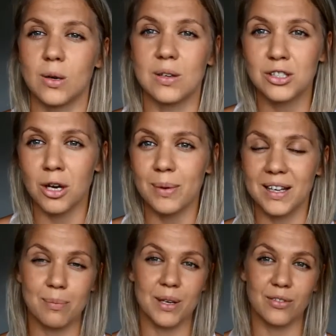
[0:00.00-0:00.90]
So it's a topic
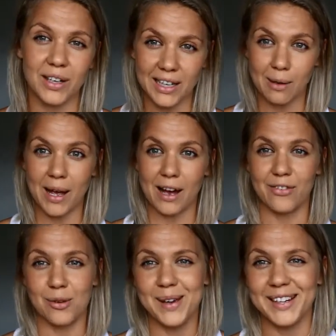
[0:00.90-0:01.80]
I've been reading
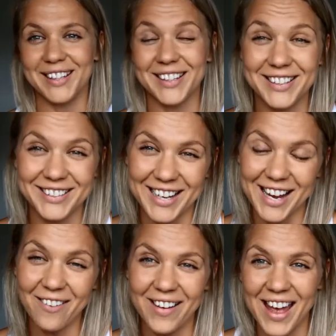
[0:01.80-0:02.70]
about for many years
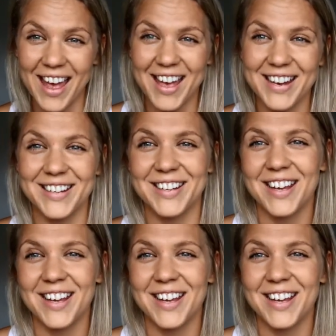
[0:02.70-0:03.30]
now, and